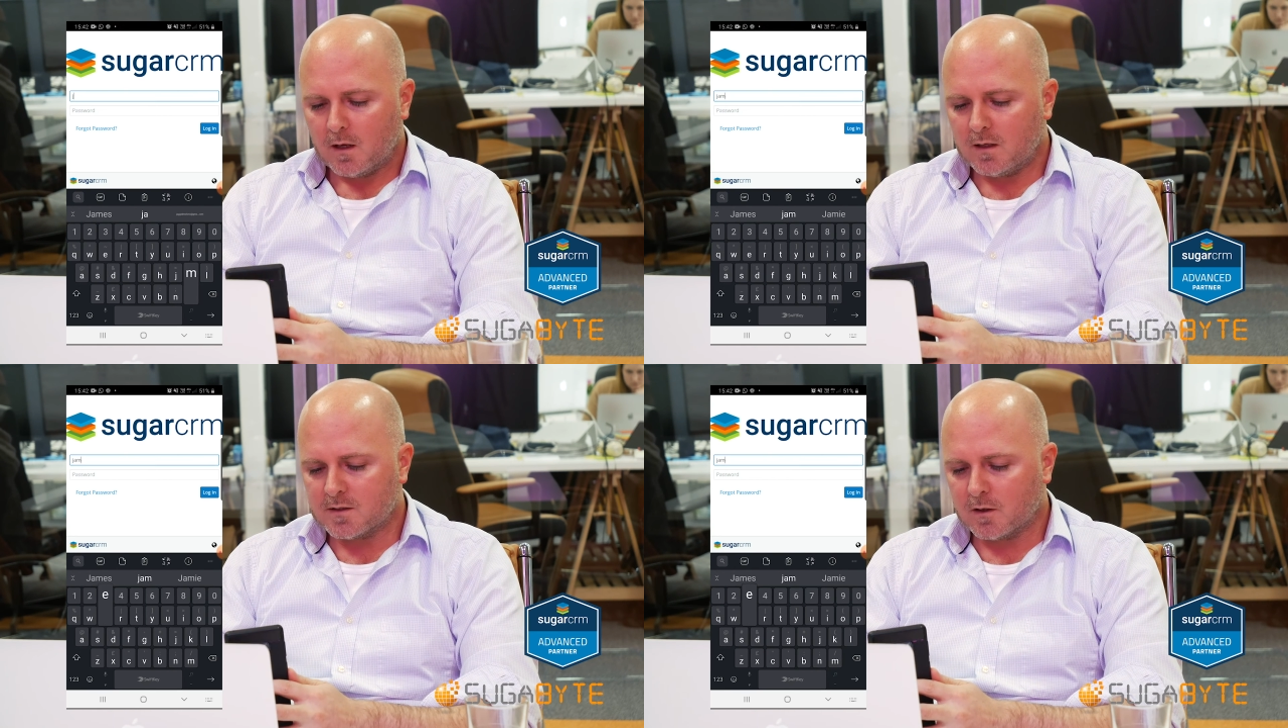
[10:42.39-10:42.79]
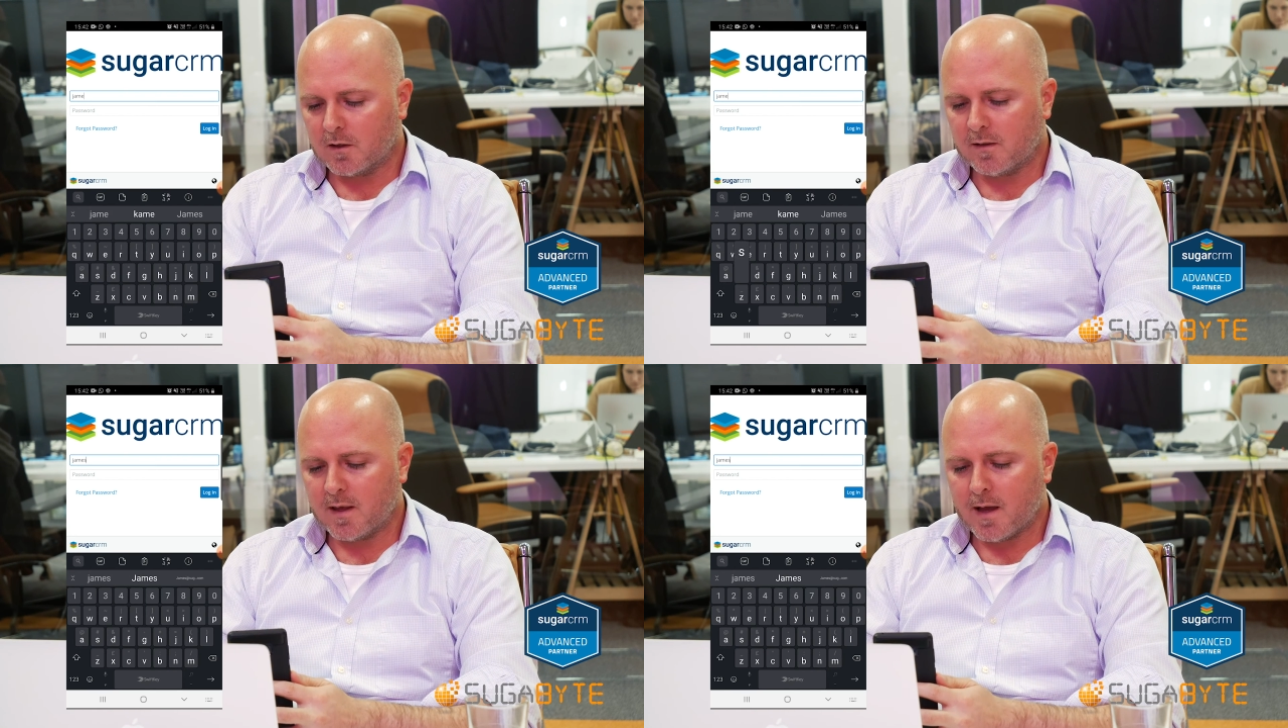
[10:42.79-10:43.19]
inside
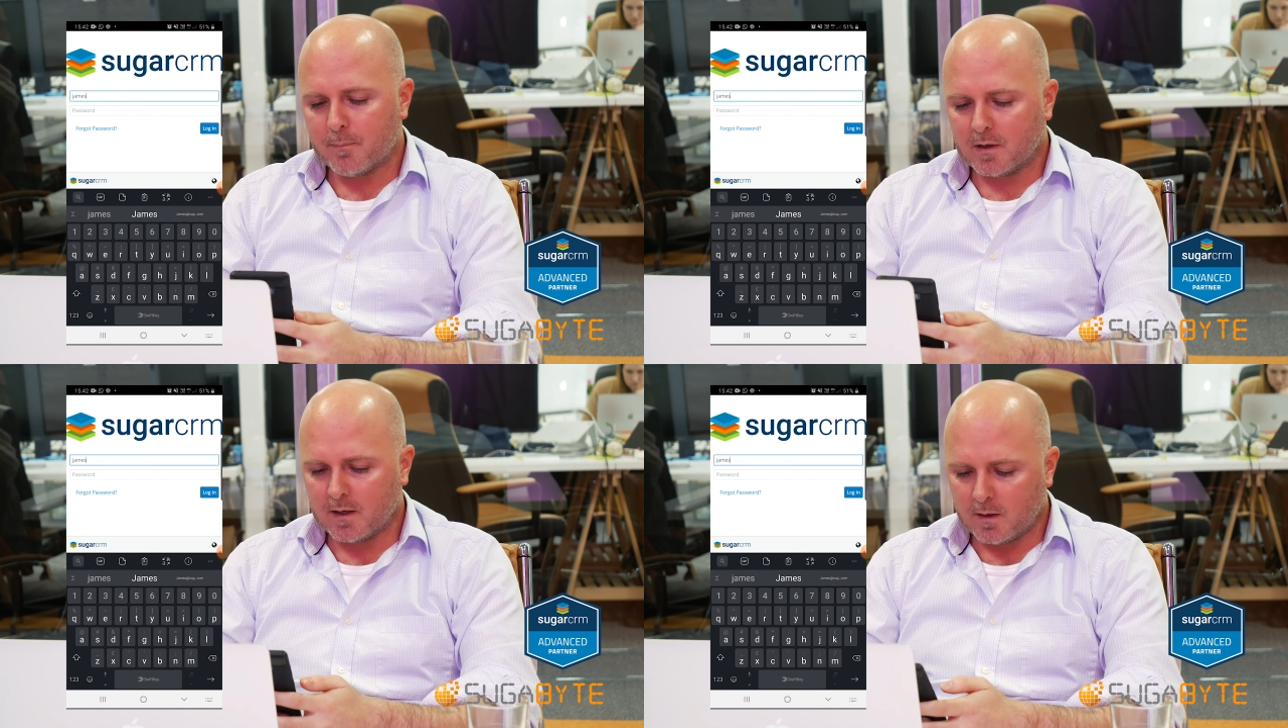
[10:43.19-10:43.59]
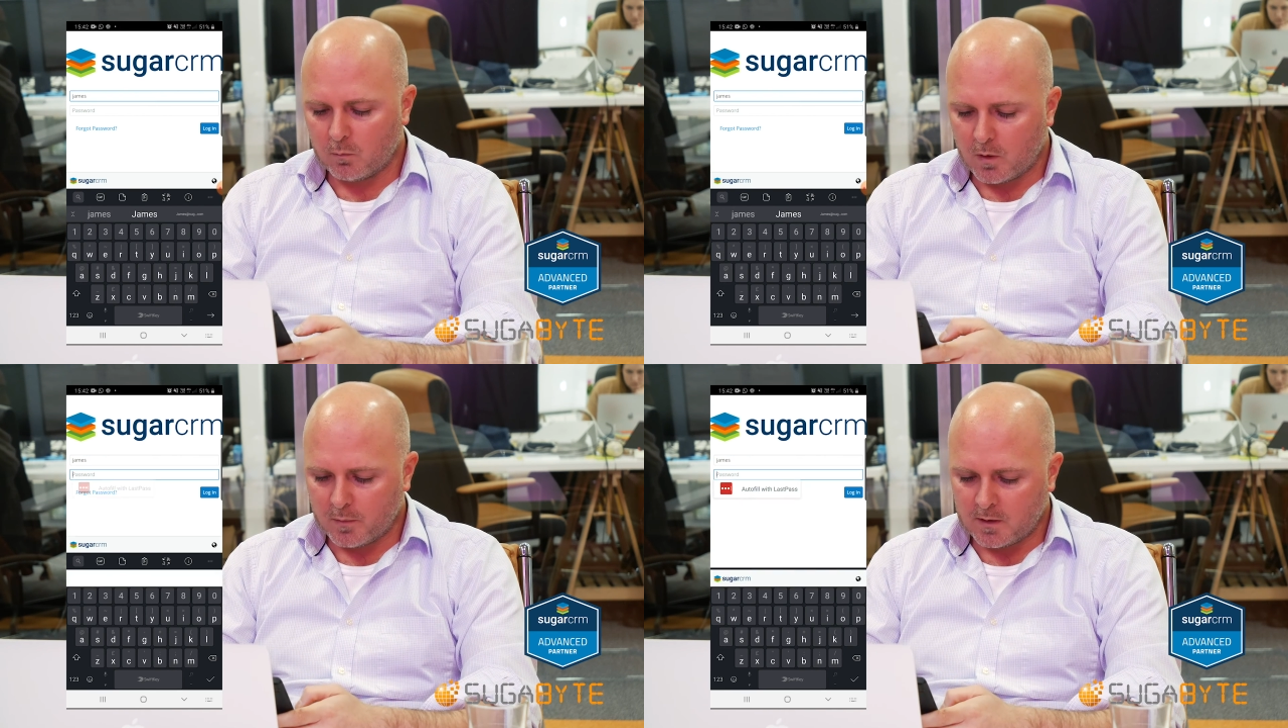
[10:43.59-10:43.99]
of the app, again,
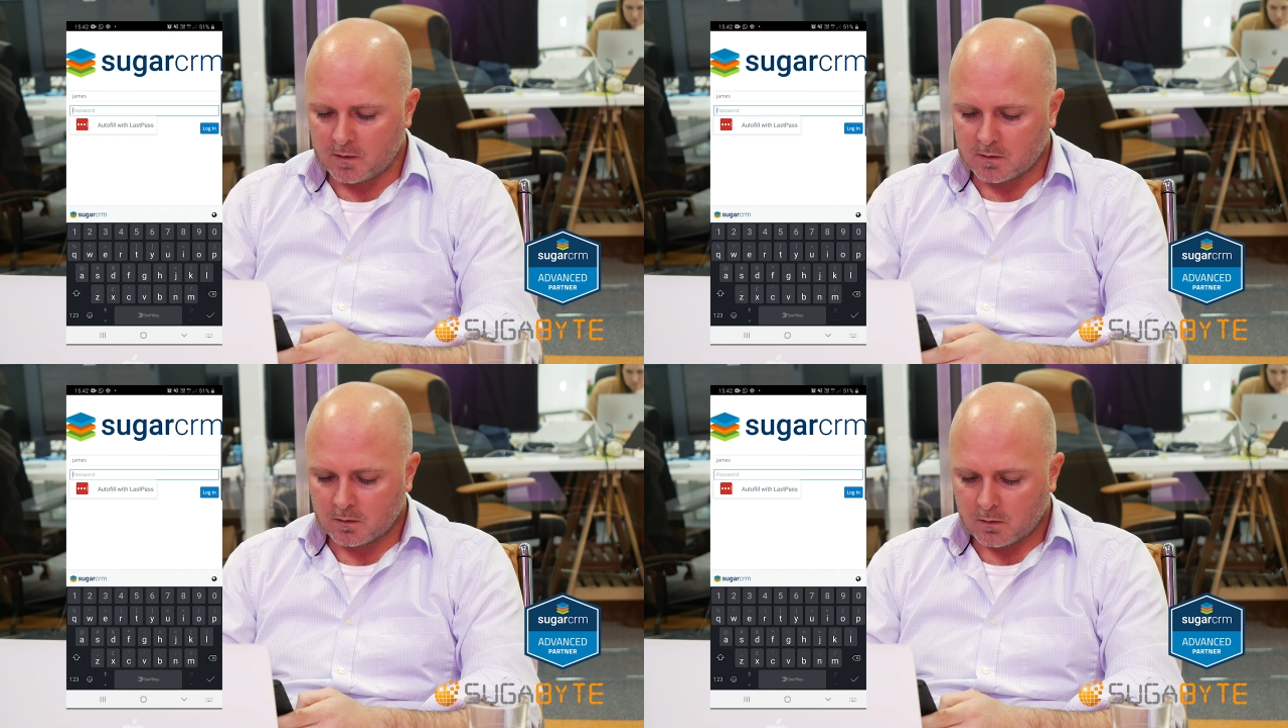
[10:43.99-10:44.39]
where we